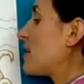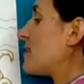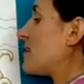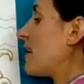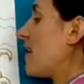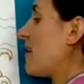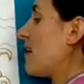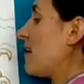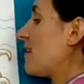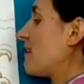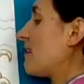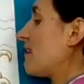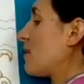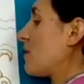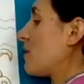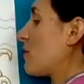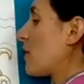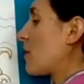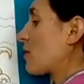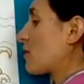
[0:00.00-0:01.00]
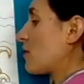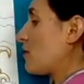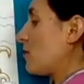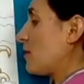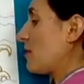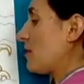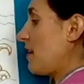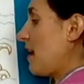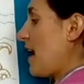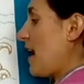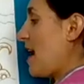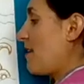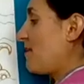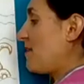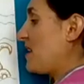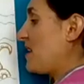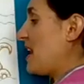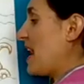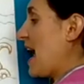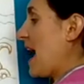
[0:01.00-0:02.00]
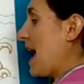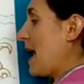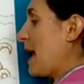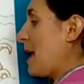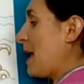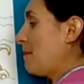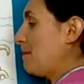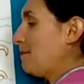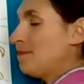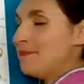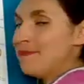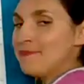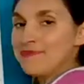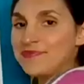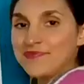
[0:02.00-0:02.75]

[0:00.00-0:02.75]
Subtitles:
does your octopus have a name?